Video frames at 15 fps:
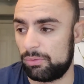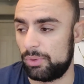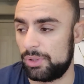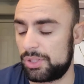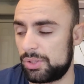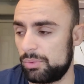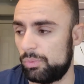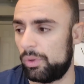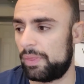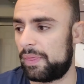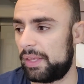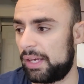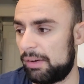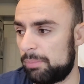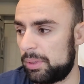which one
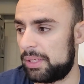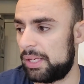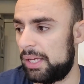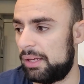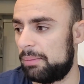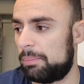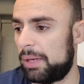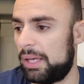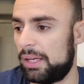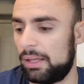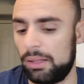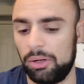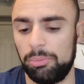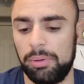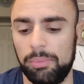thing I've been paying a
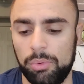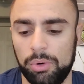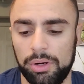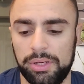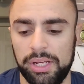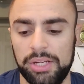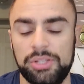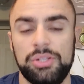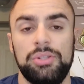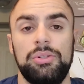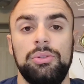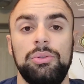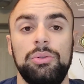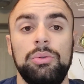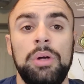little bit more attention
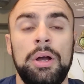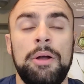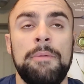to